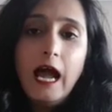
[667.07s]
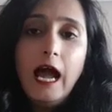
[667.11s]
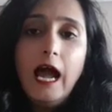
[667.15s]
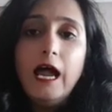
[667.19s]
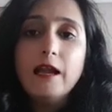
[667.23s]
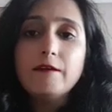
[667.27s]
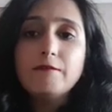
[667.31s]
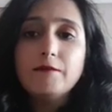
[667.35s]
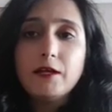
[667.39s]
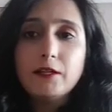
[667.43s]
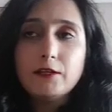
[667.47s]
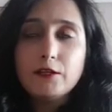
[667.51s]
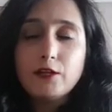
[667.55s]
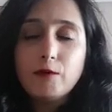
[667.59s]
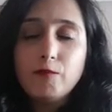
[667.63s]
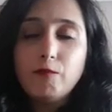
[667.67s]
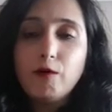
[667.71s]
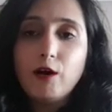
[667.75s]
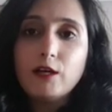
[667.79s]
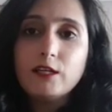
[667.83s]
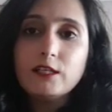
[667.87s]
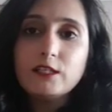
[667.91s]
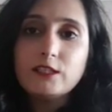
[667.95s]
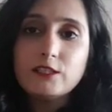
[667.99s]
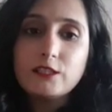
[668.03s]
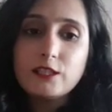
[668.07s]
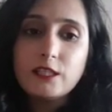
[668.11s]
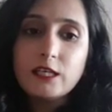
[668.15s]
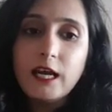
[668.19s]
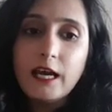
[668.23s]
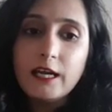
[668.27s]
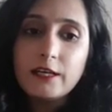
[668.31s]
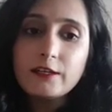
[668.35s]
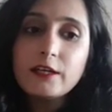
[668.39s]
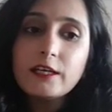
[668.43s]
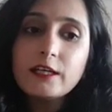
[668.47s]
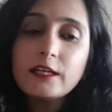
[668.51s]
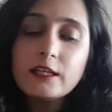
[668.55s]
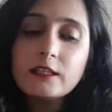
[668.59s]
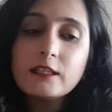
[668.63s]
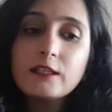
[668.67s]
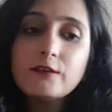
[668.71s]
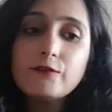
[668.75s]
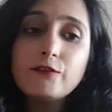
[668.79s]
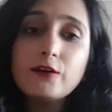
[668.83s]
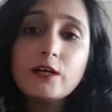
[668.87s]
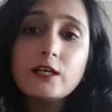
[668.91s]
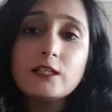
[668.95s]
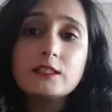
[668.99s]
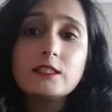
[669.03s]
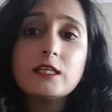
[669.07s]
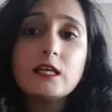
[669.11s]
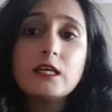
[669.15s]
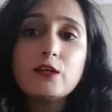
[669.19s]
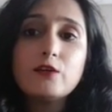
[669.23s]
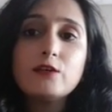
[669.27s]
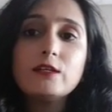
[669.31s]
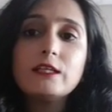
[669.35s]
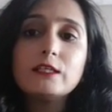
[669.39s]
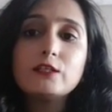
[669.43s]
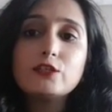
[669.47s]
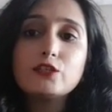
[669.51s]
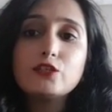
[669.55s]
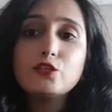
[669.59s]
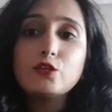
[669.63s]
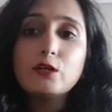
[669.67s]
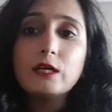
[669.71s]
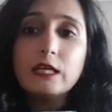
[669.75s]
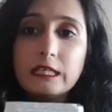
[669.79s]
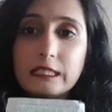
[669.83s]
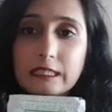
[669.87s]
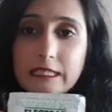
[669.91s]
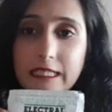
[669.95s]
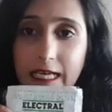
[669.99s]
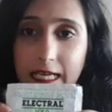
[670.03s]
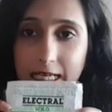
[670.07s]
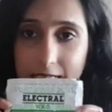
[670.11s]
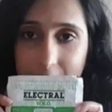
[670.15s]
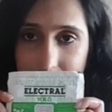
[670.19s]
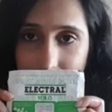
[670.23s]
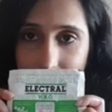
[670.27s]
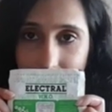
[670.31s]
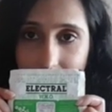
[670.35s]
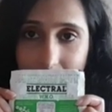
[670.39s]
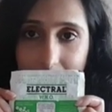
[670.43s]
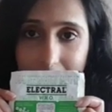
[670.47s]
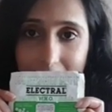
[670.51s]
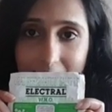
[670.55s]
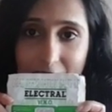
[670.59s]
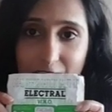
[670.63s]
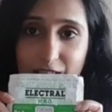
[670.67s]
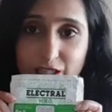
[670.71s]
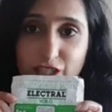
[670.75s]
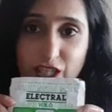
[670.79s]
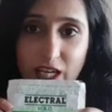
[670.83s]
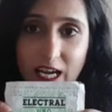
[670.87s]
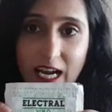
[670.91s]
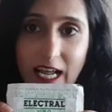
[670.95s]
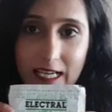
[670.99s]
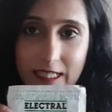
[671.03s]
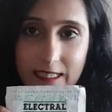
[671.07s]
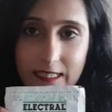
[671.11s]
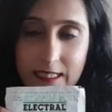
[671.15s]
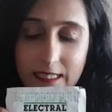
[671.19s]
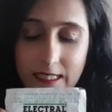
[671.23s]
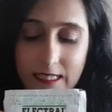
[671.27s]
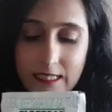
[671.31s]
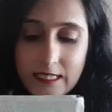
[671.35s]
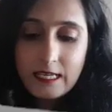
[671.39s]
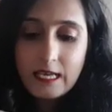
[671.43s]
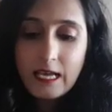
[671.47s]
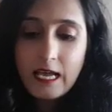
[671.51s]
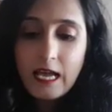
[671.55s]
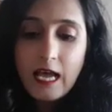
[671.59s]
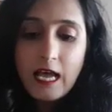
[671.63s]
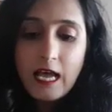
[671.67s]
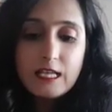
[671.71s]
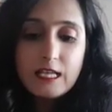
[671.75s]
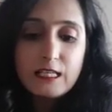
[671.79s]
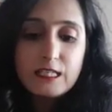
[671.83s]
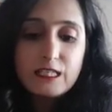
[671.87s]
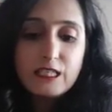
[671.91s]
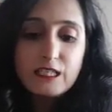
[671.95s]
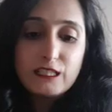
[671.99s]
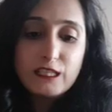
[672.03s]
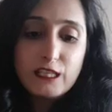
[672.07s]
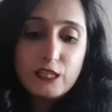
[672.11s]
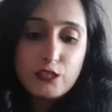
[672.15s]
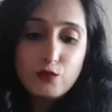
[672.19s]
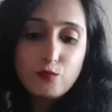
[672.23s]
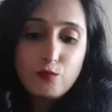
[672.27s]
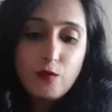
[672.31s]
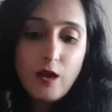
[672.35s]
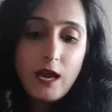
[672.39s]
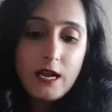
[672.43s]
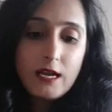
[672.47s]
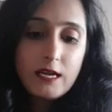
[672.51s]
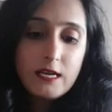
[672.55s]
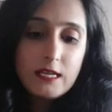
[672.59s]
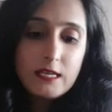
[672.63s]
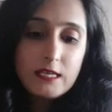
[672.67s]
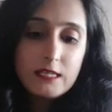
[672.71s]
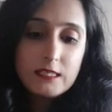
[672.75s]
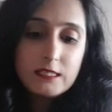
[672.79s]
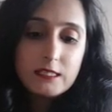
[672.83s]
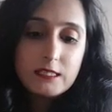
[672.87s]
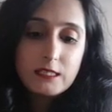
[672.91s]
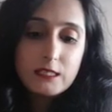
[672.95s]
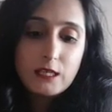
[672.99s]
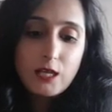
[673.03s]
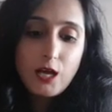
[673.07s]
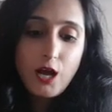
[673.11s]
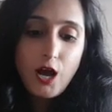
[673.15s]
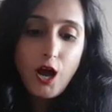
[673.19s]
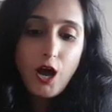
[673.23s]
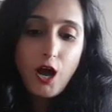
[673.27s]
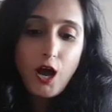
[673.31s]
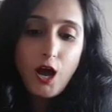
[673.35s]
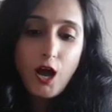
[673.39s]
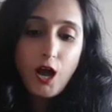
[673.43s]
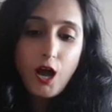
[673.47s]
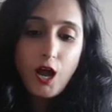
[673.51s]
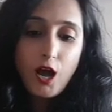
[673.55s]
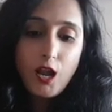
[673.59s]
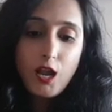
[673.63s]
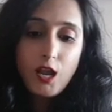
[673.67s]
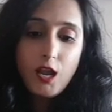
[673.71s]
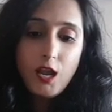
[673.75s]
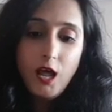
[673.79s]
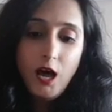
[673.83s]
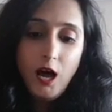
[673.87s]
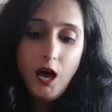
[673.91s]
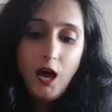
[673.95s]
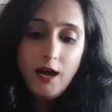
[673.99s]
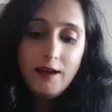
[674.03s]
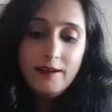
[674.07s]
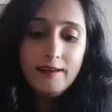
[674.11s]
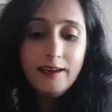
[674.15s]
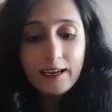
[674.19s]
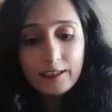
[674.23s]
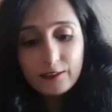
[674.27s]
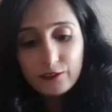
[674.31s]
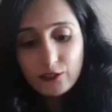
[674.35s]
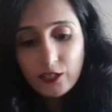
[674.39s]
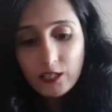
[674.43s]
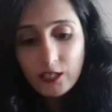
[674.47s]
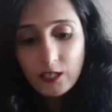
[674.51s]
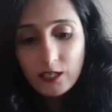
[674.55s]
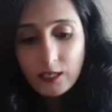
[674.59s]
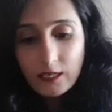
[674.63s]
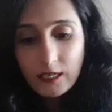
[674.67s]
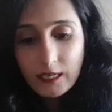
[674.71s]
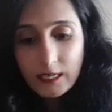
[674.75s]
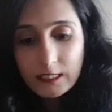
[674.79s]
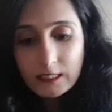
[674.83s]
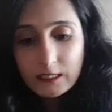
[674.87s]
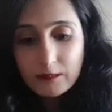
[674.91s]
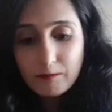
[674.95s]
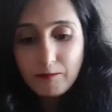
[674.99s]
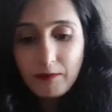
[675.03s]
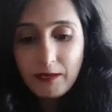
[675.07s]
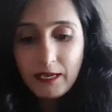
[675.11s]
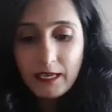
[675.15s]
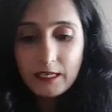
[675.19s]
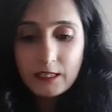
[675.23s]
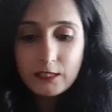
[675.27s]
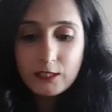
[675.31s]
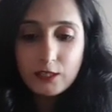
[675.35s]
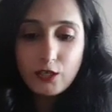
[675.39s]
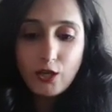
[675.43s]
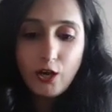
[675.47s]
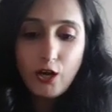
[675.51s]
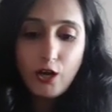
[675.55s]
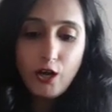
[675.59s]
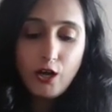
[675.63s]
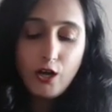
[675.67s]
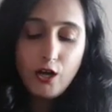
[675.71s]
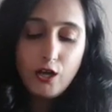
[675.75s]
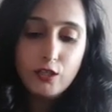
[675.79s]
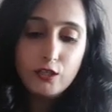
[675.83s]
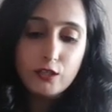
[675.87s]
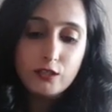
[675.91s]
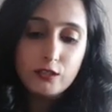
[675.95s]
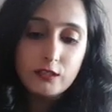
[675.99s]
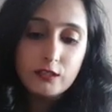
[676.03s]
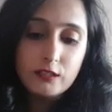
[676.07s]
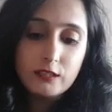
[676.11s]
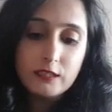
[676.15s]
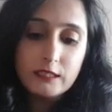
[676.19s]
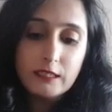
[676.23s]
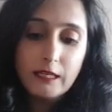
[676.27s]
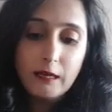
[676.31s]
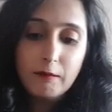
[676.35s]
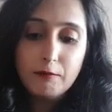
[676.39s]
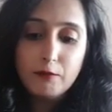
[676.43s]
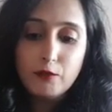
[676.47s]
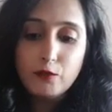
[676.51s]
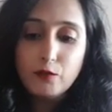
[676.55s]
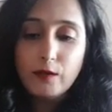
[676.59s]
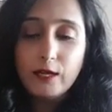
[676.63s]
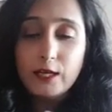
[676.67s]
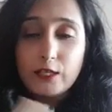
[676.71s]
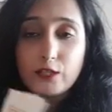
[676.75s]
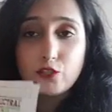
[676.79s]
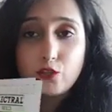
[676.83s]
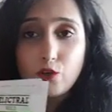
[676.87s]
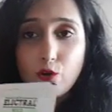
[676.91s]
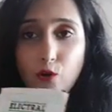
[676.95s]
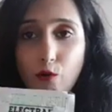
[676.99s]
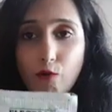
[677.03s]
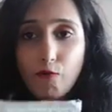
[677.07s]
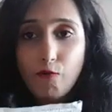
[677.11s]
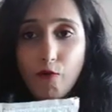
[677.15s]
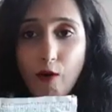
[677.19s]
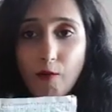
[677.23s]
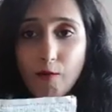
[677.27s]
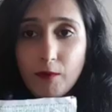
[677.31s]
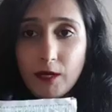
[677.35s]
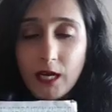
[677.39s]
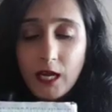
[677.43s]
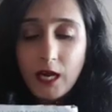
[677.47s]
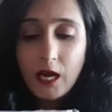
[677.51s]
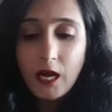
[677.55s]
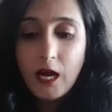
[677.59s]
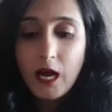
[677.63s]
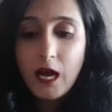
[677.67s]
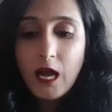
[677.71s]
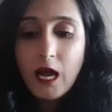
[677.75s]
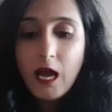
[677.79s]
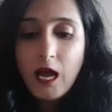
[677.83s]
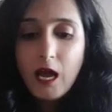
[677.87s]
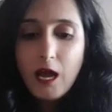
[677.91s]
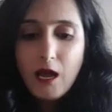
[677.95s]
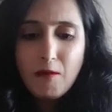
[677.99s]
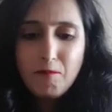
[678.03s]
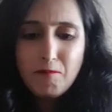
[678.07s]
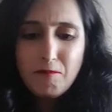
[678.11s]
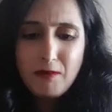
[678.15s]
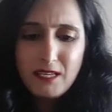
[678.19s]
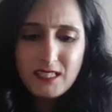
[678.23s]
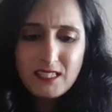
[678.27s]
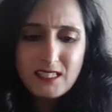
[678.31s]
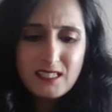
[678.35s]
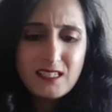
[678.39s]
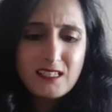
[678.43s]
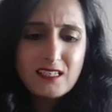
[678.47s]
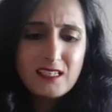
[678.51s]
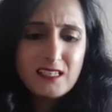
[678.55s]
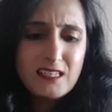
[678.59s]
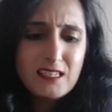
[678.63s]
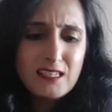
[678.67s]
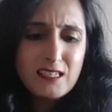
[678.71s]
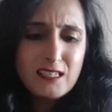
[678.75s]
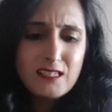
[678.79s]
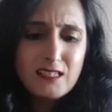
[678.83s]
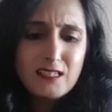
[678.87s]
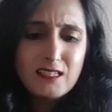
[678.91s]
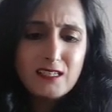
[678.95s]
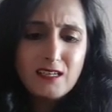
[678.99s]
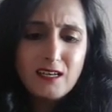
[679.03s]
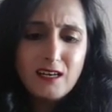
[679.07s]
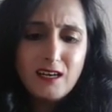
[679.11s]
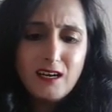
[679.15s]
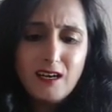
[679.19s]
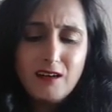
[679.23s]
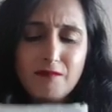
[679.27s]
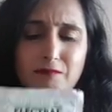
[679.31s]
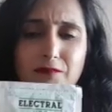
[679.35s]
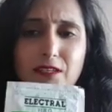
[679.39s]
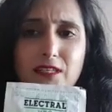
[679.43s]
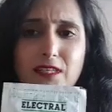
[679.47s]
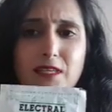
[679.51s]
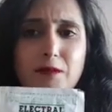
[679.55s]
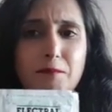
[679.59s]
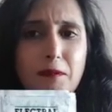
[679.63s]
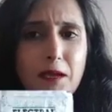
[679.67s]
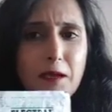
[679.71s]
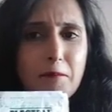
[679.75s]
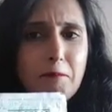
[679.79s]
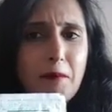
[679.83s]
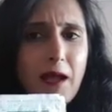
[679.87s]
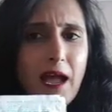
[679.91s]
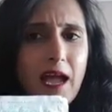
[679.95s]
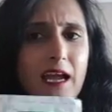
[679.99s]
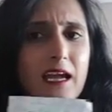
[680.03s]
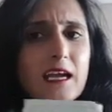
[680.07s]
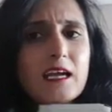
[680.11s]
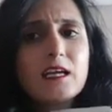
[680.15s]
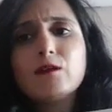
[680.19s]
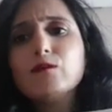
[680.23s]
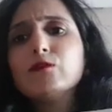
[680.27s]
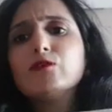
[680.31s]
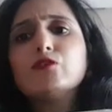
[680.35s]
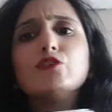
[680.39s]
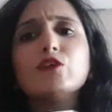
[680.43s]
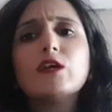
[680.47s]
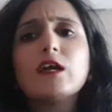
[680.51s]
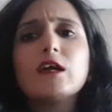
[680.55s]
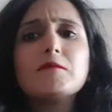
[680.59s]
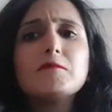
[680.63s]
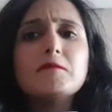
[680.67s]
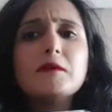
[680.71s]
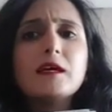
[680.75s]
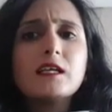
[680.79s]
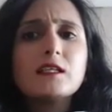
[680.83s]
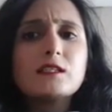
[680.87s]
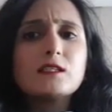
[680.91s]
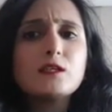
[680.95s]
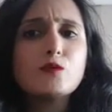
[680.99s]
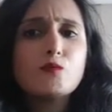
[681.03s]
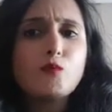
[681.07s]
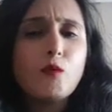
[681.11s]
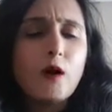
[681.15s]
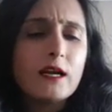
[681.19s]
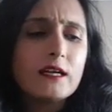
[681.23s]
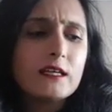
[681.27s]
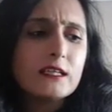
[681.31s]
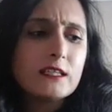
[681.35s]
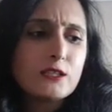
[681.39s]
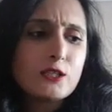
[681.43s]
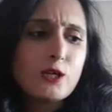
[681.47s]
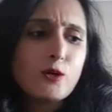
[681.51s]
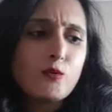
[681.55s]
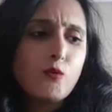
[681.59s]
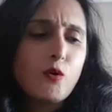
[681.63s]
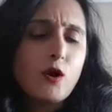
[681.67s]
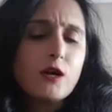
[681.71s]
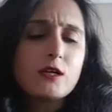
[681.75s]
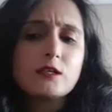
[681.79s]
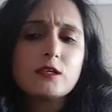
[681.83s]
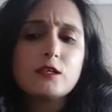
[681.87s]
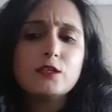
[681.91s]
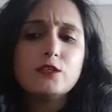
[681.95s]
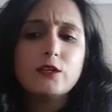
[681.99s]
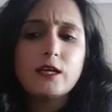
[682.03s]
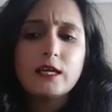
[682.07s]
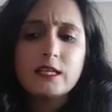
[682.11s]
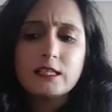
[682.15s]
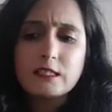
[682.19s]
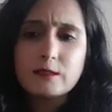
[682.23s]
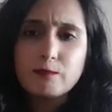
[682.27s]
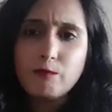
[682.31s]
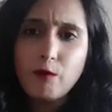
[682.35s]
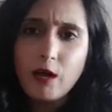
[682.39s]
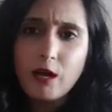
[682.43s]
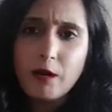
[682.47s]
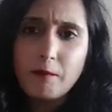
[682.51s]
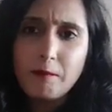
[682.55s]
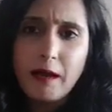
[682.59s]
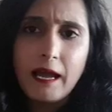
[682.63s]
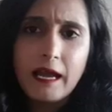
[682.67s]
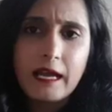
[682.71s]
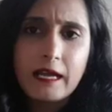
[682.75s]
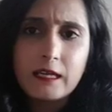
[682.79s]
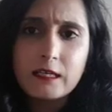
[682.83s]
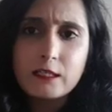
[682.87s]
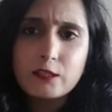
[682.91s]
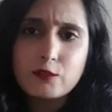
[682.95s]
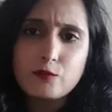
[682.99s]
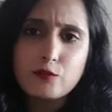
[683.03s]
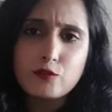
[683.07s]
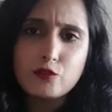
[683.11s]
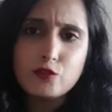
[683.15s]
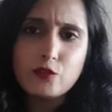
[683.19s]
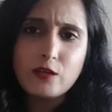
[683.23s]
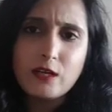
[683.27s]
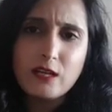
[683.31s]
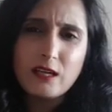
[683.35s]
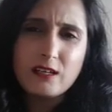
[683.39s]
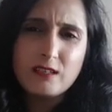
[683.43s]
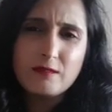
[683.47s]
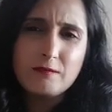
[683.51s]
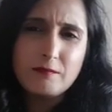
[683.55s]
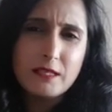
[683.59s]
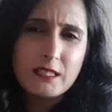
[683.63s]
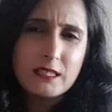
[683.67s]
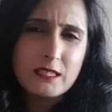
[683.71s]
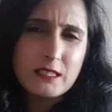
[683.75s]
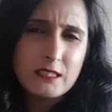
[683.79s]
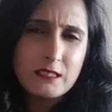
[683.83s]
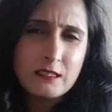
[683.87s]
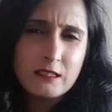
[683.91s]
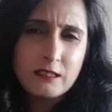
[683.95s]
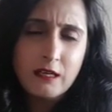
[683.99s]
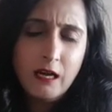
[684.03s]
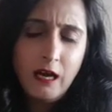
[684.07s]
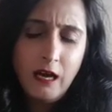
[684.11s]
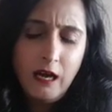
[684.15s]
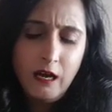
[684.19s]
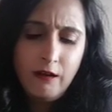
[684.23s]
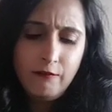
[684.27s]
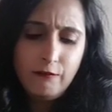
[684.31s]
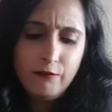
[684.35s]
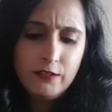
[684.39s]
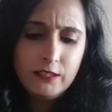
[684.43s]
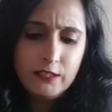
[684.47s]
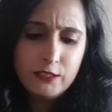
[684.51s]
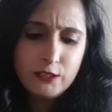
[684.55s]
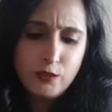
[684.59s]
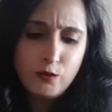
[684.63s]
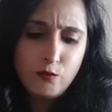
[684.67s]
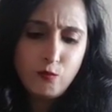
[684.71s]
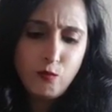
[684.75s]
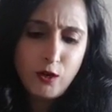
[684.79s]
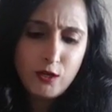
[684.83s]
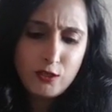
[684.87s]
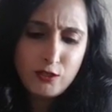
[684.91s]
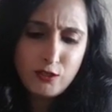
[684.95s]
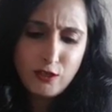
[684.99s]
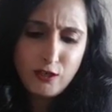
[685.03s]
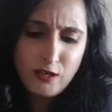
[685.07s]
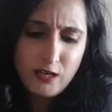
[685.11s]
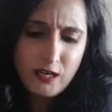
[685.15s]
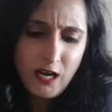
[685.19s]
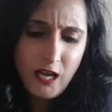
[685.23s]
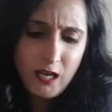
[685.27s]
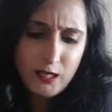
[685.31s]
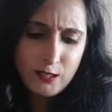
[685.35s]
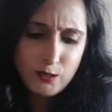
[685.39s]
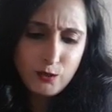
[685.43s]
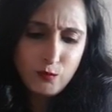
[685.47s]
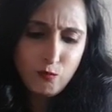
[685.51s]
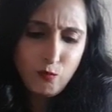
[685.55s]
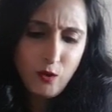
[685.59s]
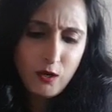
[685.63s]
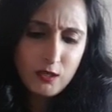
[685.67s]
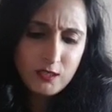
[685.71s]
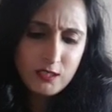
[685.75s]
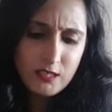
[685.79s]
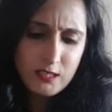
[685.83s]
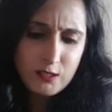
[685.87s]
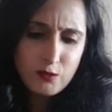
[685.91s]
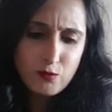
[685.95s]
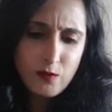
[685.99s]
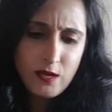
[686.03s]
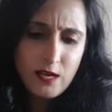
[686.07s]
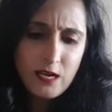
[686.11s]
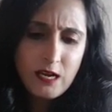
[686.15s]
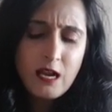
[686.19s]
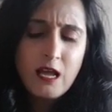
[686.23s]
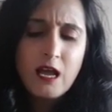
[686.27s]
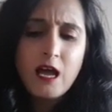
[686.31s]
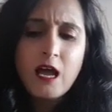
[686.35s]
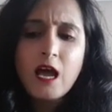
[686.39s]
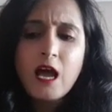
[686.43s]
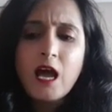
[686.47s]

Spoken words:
And when your body is dehydrated, the first thing you need to do is get electrolytes. So this one is called Electral. It's based on the WHO formula. Basically, this is a big packet which you can mix in 1 liter of water. You get smaller packets which you can mix in half a liter of water or a glass of water as well.